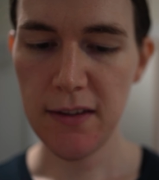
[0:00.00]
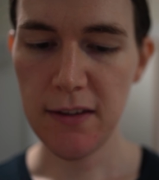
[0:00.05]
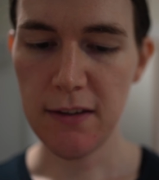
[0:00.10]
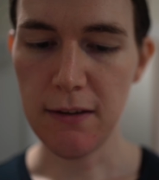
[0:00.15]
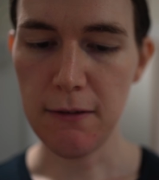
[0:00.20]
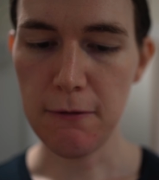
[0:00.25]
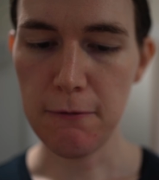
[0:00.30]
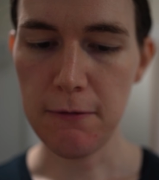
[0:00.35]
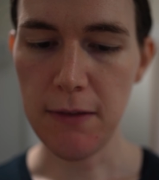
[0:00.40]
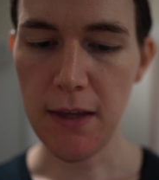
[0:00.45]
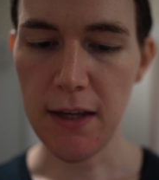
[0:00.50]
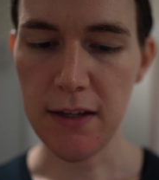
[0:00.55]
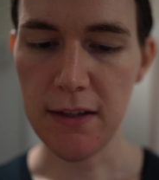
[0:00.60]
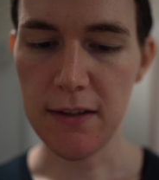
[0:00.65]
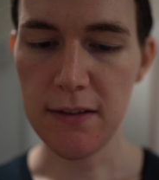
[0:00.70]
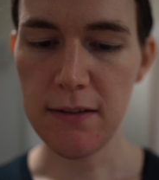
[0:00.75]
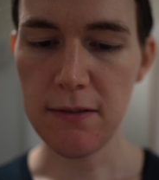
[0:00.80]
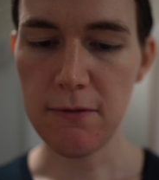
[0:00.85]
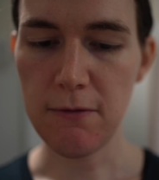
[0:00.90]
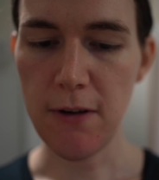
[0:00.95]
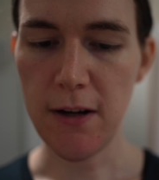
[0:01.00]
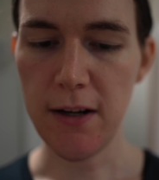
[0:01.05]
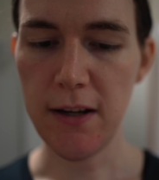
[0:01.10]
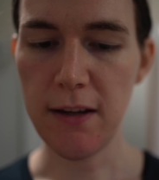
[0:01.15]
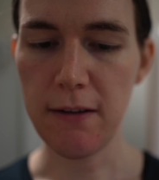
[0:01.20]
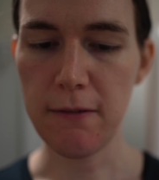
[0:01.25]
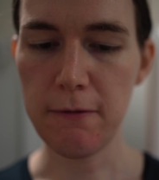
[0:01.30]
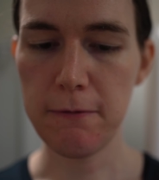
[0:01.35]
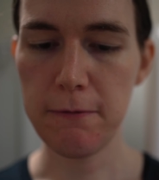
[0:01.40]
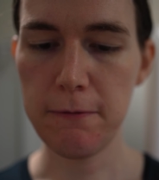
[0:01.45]
if that isn't running
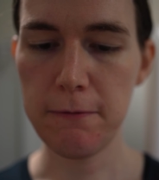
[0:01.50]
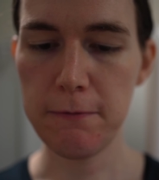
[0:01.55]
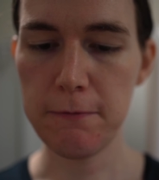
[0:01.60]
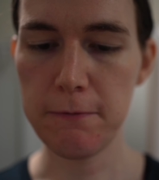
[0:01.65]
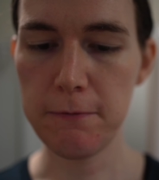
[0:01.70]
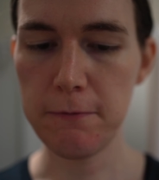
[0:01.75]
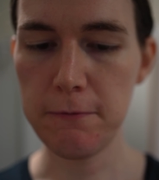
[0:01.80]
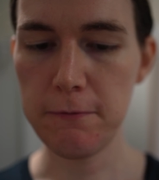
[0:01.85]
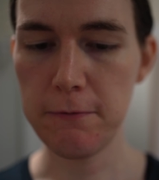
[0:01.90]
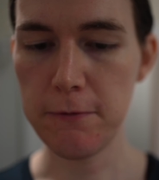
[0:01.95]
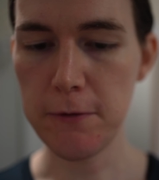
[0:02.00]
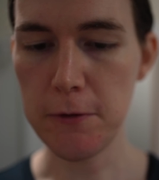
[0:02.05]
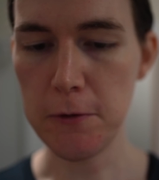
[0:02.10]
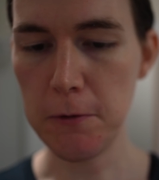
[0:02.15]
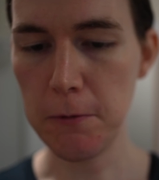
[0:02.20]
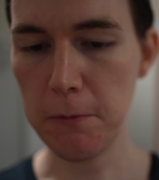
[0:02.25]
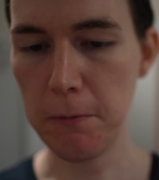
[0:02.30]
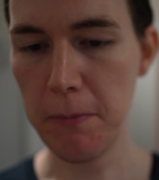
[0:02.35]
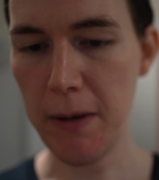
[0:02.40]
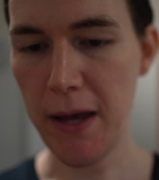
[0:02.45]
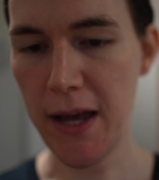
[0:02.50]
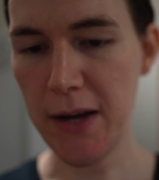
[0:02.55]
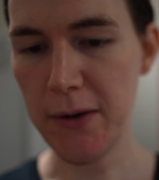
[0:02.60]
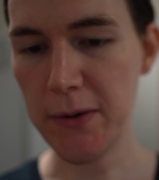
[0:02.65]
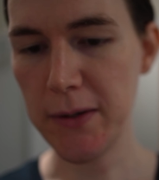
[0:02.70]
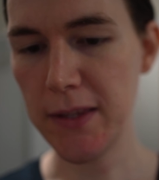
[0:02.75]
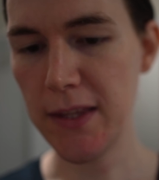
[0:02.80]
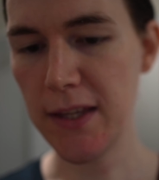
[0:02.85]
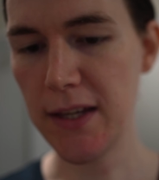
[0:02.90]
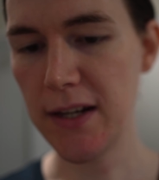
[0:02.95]
at full
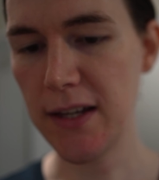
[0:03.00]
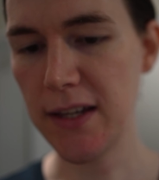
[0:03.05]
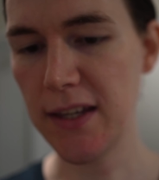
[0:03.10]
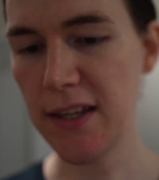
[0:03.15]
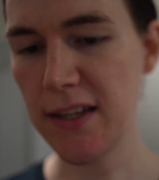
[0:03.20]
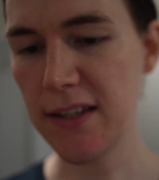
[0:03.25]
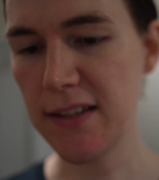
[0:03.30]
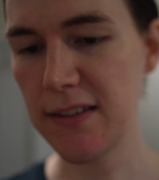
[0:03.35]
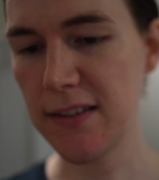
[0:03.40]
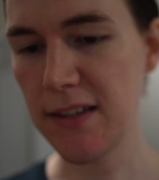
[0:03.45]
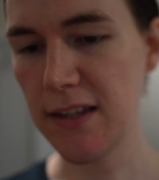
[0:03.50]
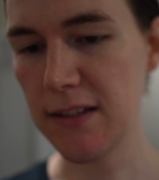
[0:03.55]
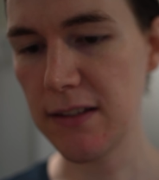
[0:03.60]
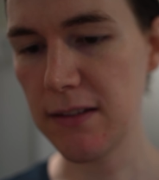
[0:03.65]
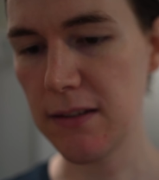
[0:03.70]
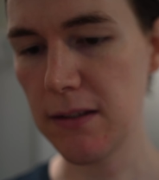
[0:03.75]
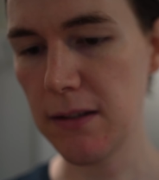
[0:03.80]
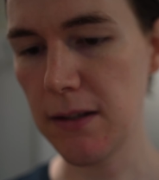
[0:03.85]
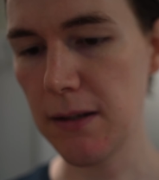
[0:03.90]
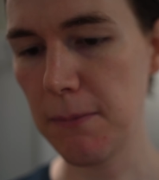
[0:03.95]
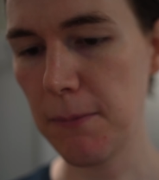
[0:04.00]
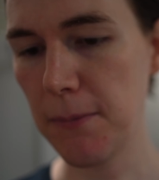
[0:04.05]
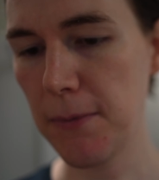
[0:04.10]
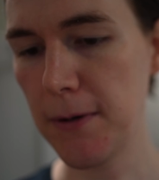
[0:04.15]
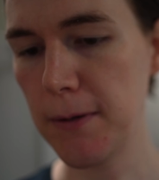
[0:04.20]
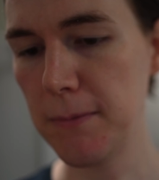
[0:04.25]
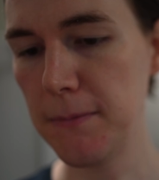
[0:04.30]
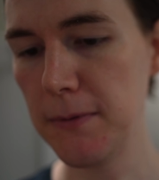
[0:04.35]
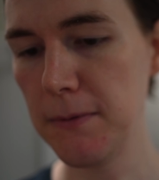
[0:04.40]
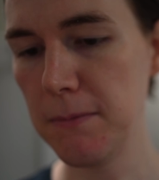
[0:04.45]
power, then I guess that's a
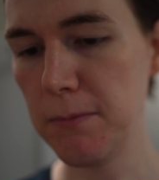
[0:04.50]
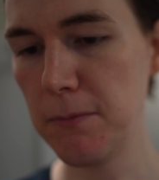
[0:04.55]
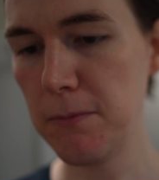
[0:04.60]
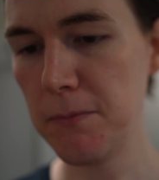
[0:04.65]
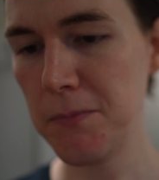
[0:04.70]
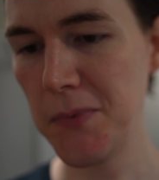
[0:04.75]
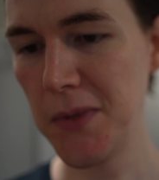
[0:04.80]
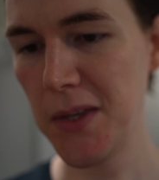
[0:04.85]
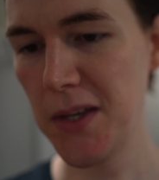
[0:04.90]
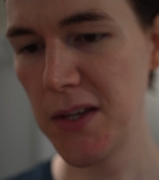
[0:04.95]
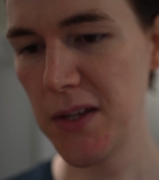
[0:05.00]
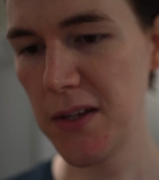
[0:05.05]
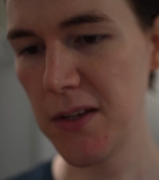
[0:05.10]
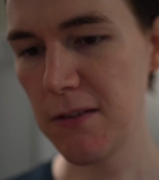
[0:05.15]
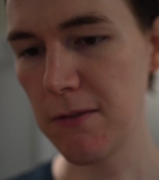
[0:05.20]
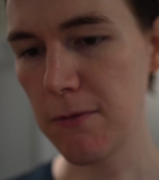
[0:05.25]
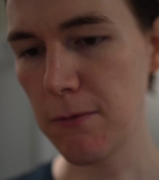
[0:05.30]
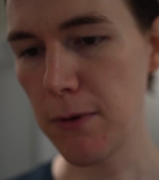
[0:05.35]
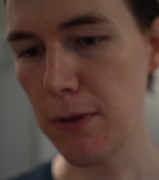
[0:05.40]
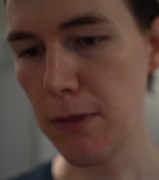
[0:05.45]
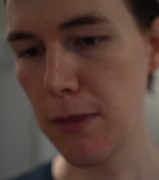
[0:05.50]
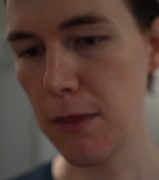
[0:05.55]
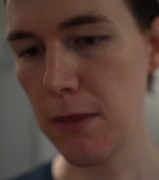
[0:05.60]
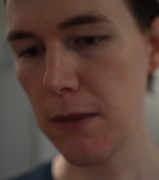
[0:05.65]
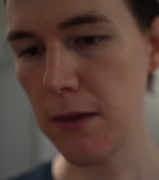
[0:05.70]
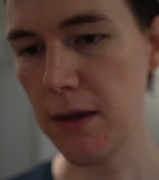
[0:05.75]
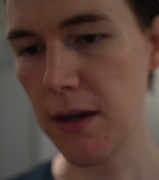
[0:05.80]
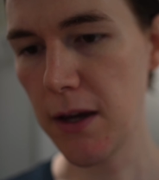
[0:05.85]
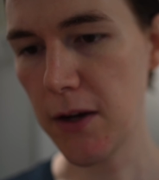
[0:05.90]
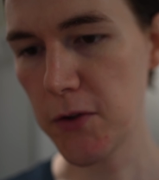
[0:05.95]
problem with
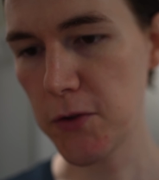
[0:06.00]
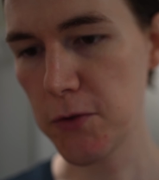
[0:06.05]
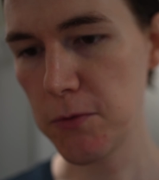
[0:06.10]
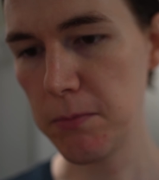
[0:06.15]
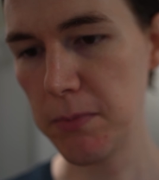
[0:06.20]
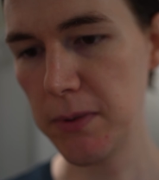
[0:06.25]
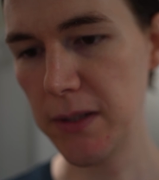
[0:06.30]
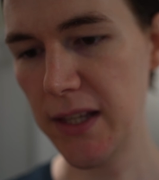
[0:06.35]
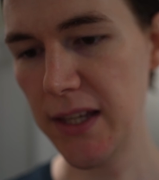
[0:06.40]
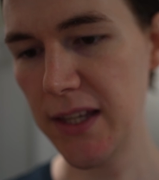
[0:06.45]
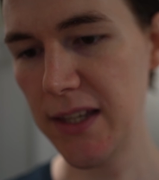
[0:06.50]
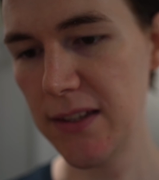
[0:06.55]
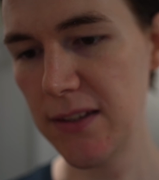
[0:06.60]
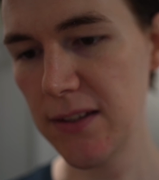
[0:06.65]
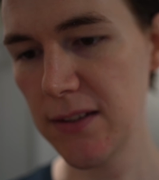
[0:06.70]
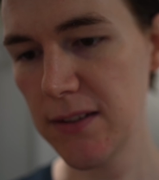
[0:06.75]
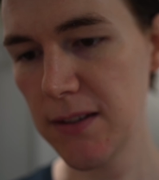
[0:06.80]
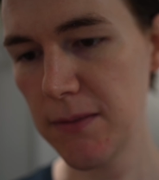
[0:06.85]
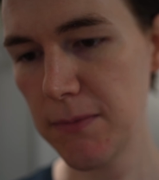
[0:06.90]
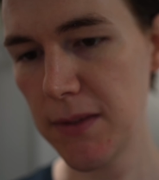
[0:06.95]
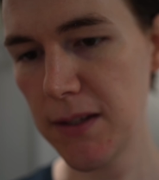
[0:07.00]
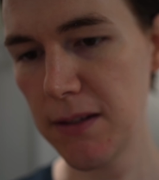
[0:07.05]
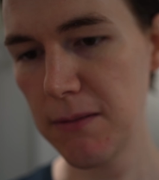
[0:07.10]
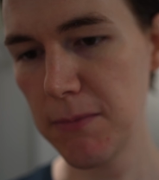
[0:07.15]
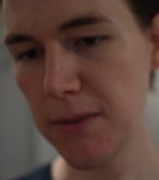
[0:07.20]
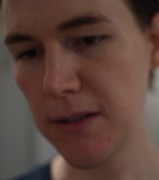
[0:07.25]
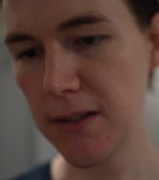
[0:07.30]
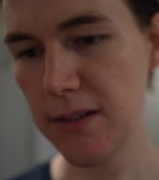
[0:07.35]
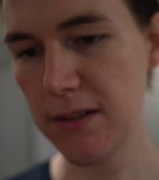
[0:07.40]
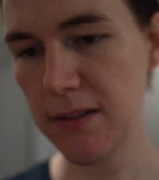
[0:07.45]
the actual blades or something,
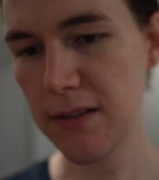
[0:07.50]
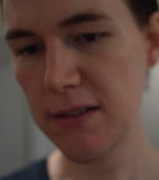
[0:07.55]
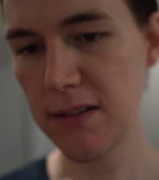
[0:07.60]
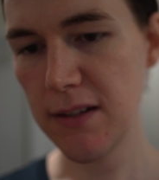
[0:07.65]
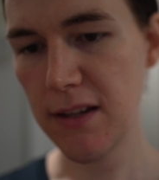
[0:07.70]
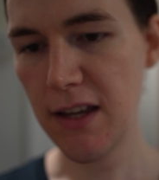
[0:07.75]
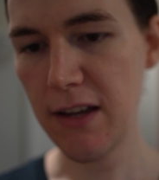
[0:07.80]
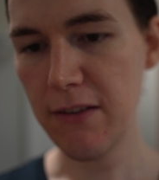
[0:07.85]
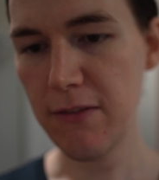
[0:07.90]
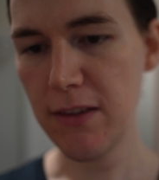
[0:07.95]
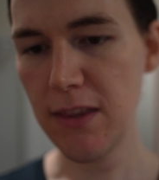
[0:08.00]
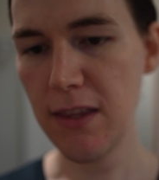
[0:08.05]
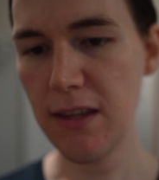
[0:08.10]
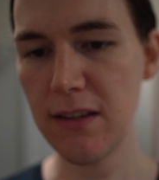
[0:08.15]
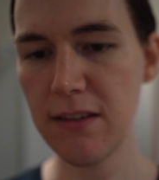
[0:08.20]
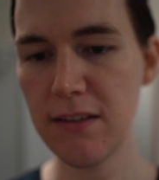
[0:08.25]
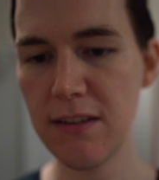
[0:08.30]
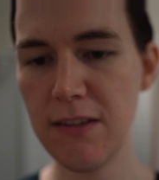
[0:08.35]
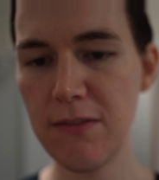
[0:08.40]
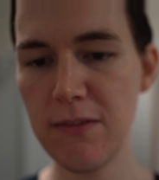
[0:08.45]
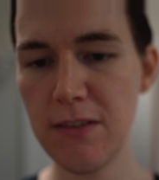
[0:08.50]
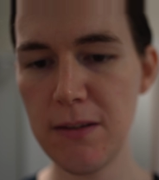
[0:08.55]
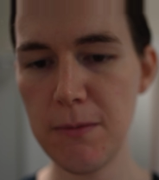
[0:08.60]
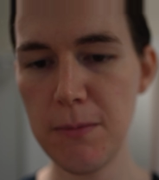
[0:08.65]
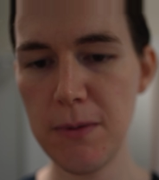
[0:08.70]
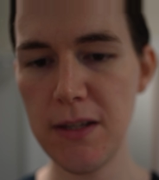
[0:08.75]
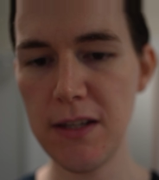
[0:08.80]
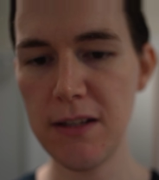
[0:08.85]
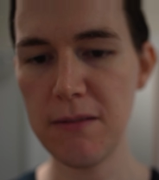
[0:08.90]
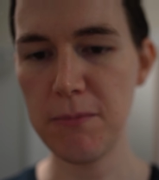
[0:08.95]
but everything seems to
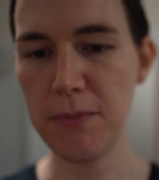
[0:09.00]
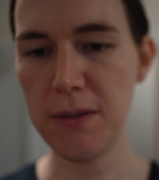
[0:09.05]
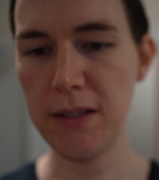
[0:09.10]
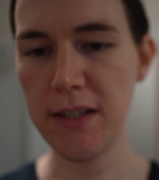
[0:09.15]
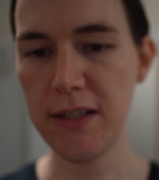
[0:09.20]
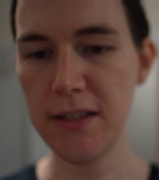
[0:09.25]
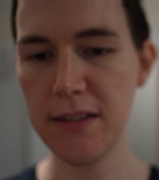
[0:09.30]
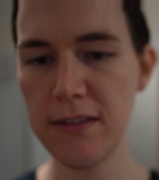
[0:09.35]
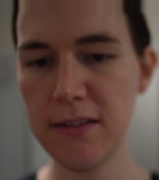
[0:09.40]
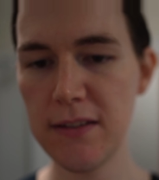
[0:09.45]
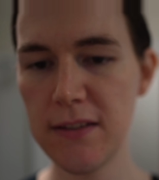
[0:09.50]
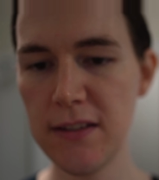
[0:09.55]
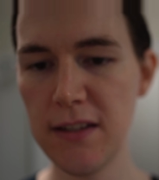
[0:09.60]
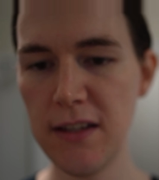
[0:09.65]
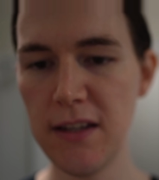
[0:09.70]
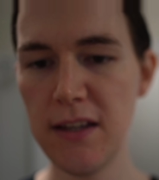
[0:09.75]
be in place.